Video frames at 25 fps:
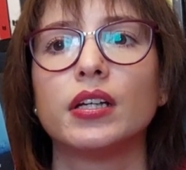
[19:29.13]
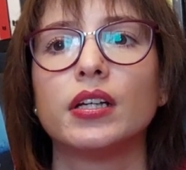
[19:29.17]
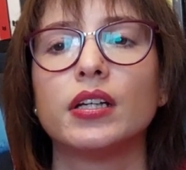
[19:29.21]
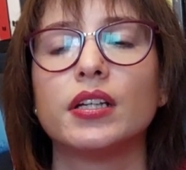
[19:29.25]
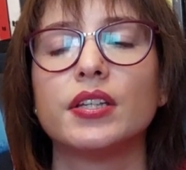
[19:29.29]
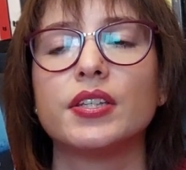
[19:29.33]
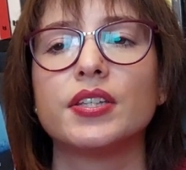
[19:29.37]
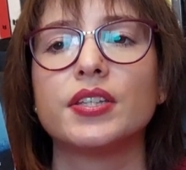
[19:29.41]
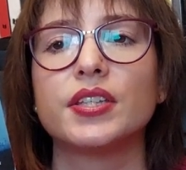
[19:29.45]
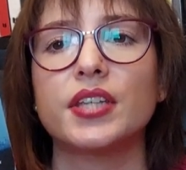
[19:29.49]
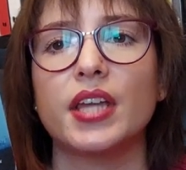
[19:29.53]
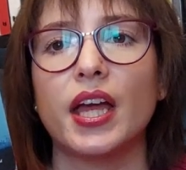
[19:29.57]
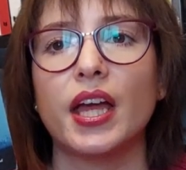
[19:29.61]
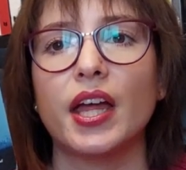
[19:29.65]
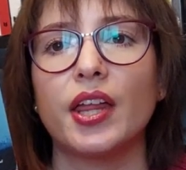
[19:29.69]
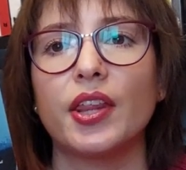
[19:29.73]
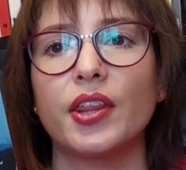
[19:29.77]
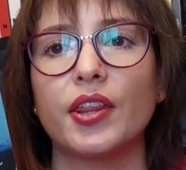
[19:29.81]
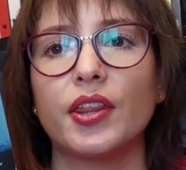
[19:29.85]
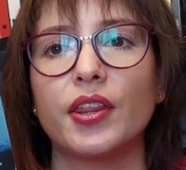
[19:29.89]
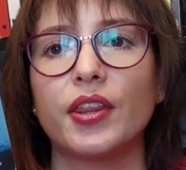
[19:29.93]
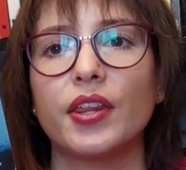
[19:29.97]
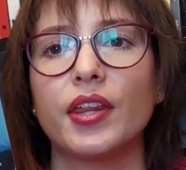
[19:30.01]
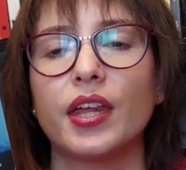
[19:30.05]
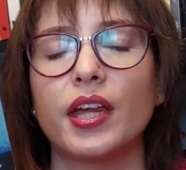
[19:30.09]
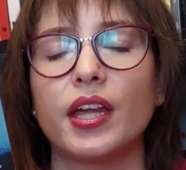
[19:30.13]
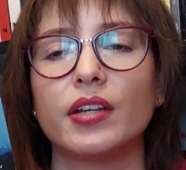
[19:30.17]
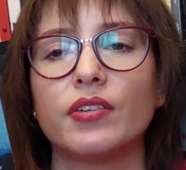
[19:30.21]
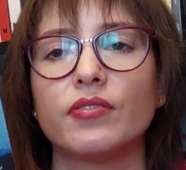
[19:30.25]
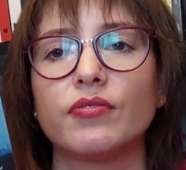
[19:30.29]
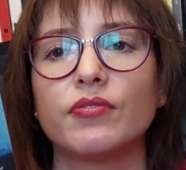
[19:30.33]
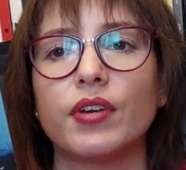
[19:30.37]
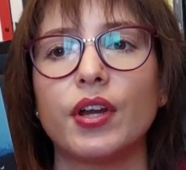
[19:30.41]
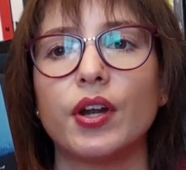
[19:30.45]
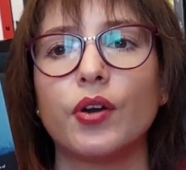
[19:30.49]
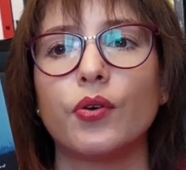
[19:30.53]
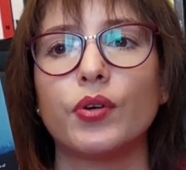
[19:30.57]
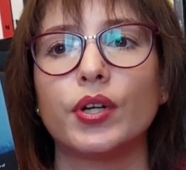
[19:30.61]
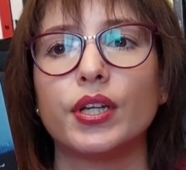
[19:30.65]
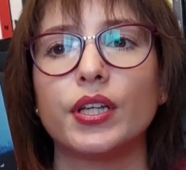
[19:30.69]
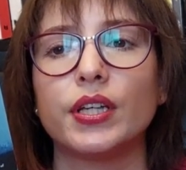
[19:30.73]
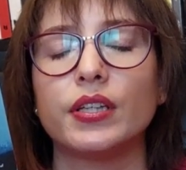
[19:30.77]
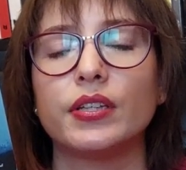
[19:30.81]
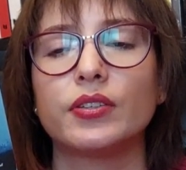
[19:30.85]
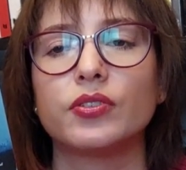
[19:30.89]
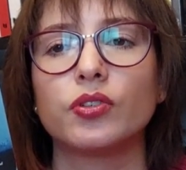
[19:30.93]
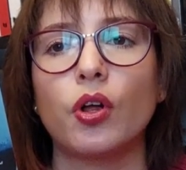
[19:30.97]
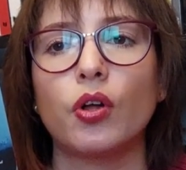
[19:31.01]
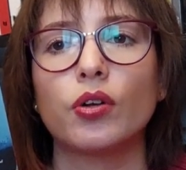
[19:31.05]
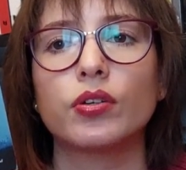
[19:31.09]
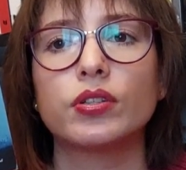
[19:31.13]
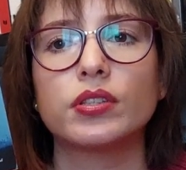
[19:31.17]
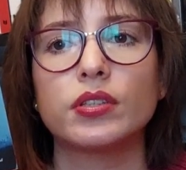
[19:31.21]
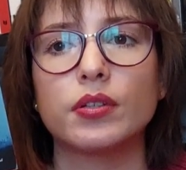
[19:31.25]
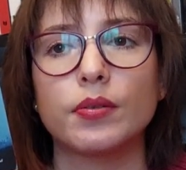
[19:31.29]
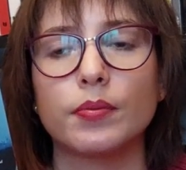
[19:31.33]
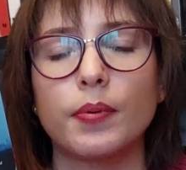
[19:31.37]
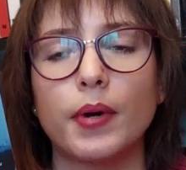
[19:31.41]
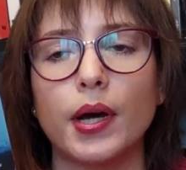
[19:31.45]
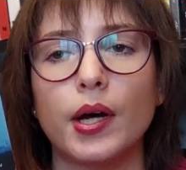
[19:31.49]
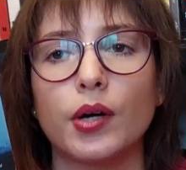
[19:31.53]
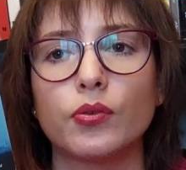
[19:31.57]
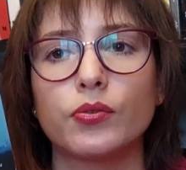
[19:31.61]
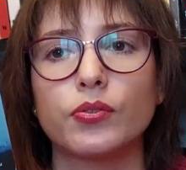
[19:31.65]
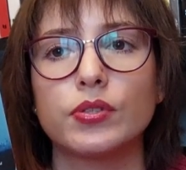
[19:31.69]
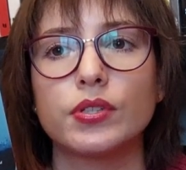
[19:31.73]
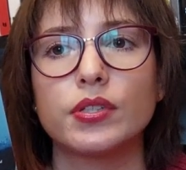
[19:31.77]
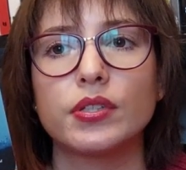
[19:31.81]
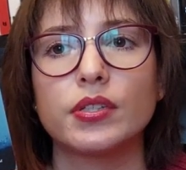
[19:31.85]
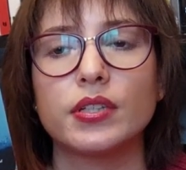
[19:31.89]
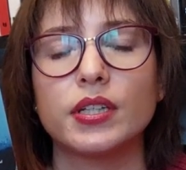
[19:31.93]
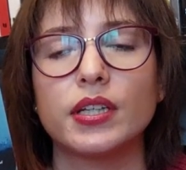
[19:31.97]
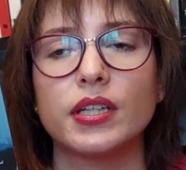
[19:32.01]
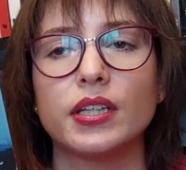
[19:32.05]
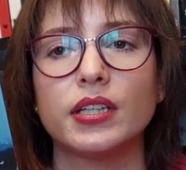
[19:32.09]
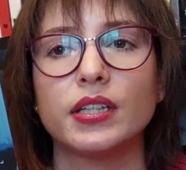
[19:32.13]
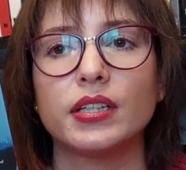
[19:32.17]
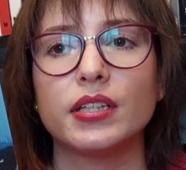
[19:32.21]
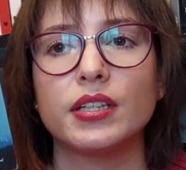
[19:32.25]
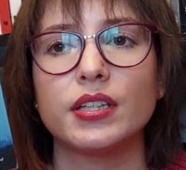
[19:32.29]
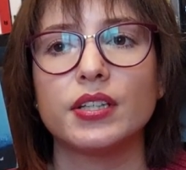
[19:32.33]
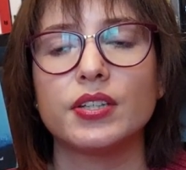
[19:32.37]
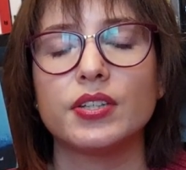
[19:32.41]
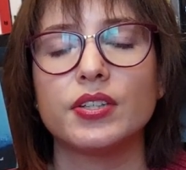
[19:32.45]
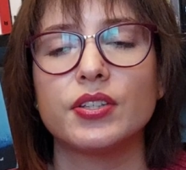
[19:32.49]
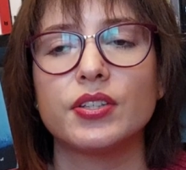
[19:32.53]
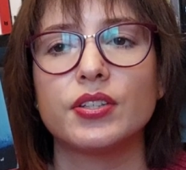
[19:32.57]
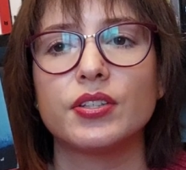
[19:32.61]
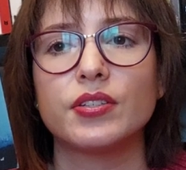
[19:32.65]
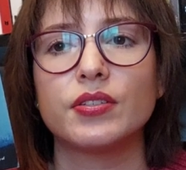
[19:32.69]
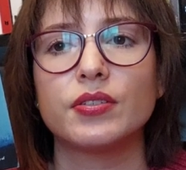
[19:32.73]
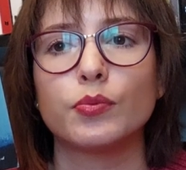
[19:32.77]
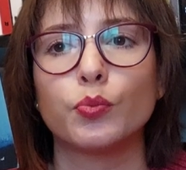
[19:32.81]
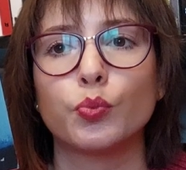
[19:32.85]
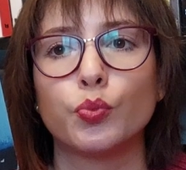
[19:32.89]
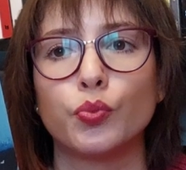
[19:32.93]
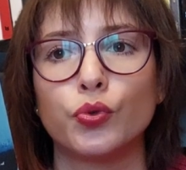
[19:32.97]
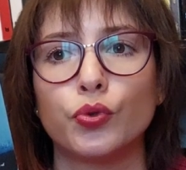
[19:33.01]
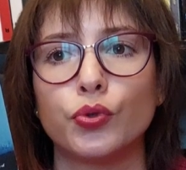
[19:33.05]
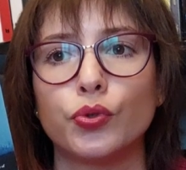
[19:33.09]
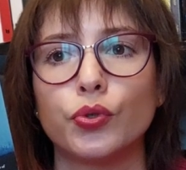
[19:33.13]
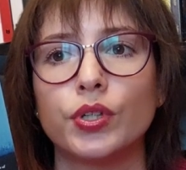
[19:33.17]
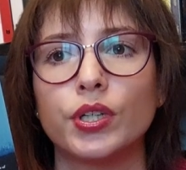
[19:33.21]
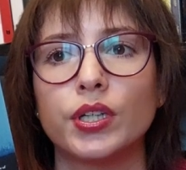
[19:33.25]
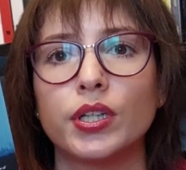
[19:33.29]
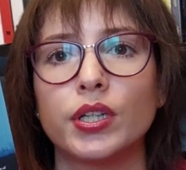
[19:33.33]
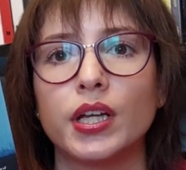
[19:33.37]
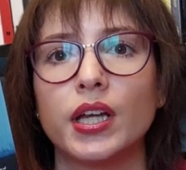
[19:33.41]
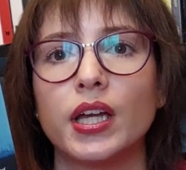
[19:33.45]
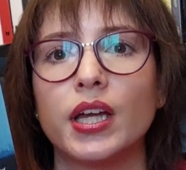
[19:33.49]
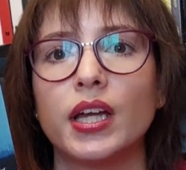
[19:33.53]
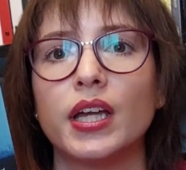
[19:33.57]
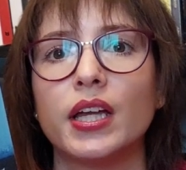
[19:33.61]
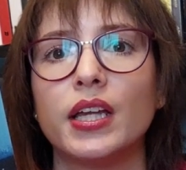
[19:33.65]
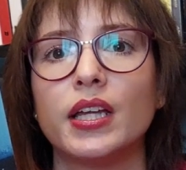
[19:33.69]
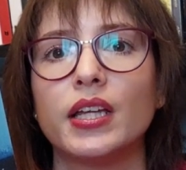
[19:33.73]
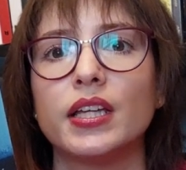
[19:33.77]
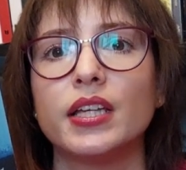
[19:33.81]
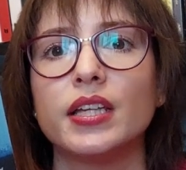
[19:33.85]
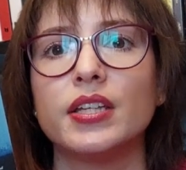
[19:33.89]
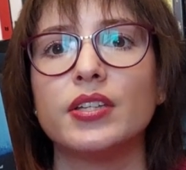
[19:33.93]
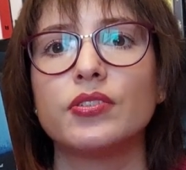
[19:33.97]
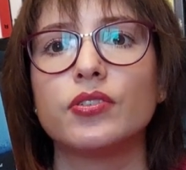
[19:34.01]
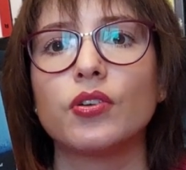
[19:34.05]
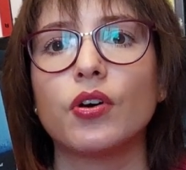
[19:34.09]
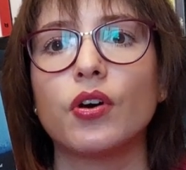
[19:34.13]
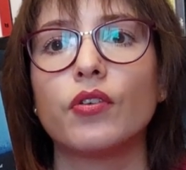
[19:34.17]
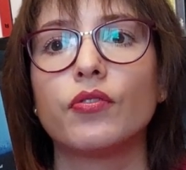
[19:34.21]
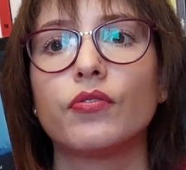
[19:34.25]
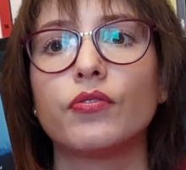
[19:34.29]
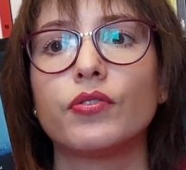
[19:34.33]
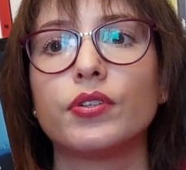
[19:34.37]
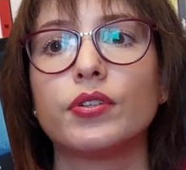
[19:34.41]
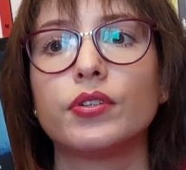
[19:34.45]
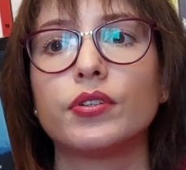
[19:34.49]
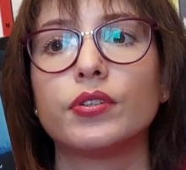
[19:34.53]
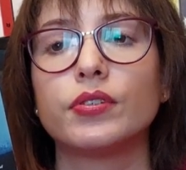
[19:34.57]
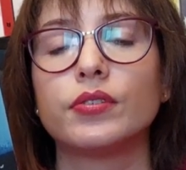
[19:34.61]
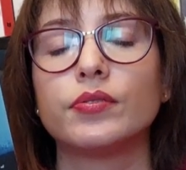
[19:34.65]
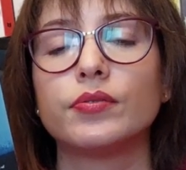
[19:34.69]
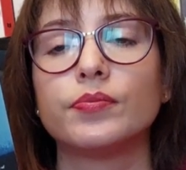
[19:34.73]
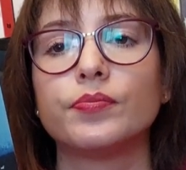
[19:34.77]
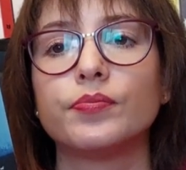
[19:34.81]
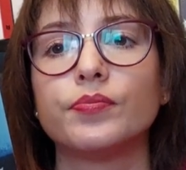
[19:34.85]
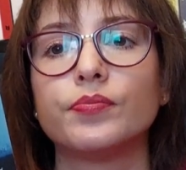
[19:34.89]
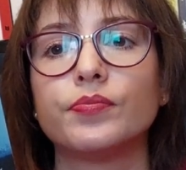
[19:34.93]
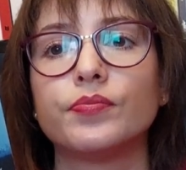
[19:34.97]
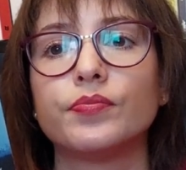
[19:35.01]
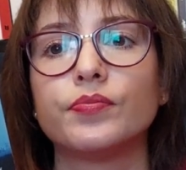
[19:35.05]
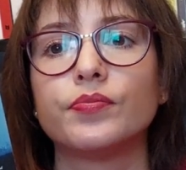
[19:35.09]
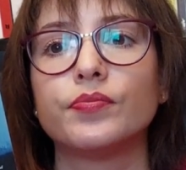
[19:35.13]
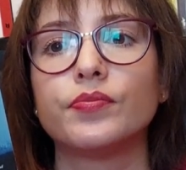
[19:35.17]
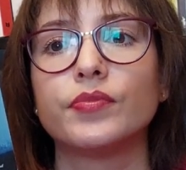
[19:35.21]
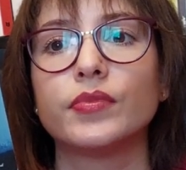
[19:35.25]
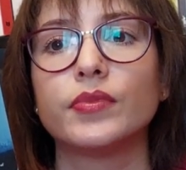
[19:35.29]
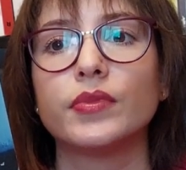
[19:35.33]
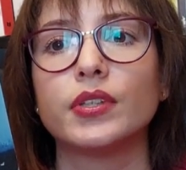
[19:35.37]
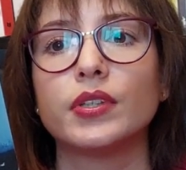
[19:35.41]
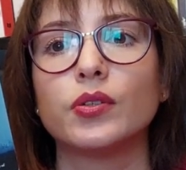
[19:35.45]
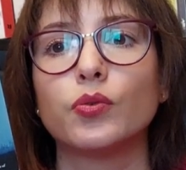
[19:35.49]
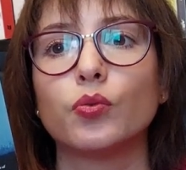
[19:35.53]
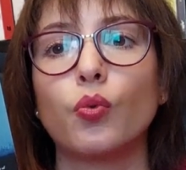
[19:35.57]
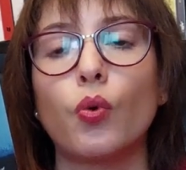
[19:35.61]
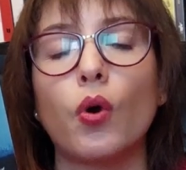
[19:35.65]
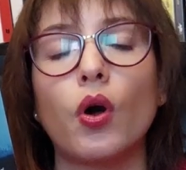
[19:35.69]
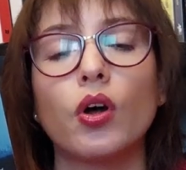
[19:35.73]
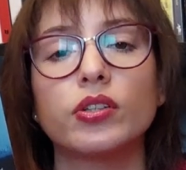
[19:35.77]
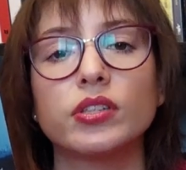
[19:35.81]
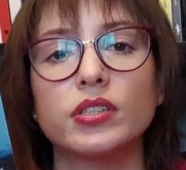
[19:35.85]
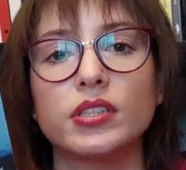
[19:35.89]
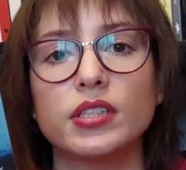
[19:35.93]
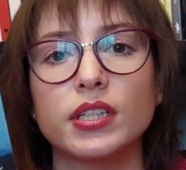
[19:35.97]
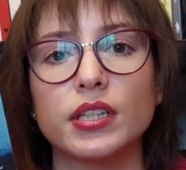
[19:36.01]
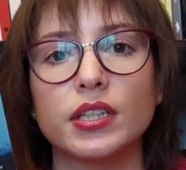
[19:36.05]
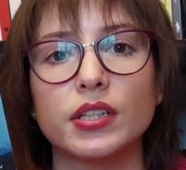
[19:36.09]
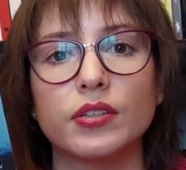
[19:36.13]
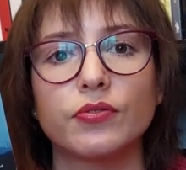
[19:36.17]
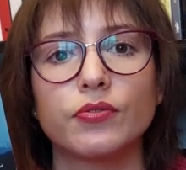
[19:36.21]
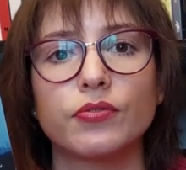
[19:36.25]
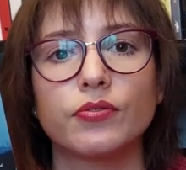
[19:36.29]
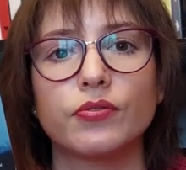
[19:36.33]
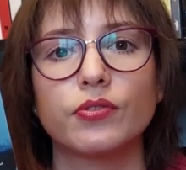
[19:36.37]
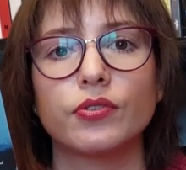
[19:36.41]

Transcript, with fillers: said and very talked about in this book is of the wanting